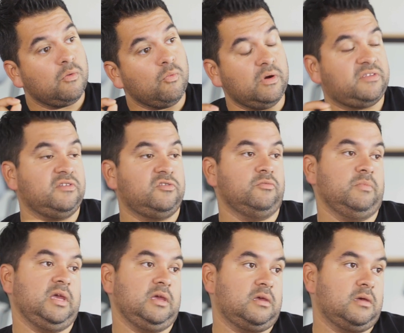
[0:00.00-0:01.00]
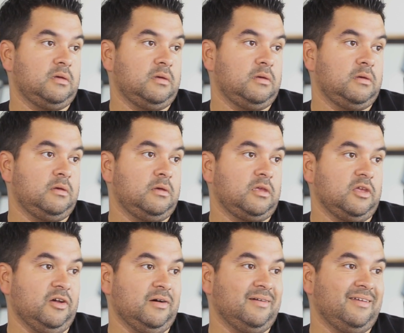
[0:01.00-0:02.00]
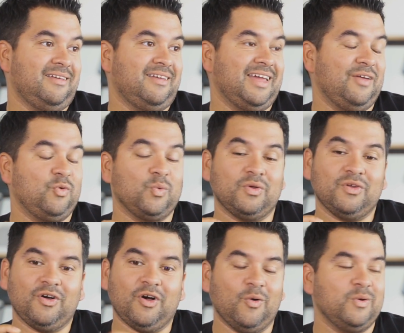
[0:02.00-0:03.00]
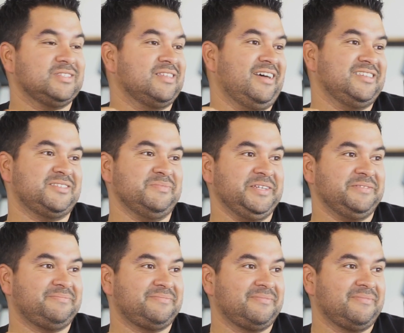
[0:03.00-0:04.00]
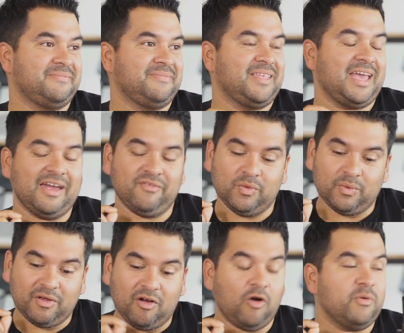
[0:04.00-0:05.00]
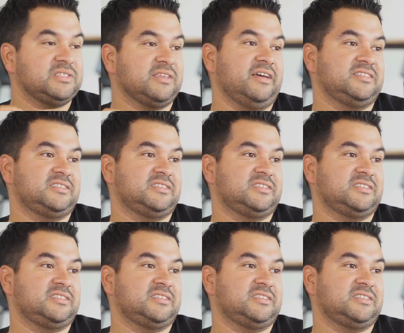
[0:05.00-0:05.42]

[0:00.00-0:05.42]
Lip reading: what did you make? You know, everyone always lies to me. Everyone always lies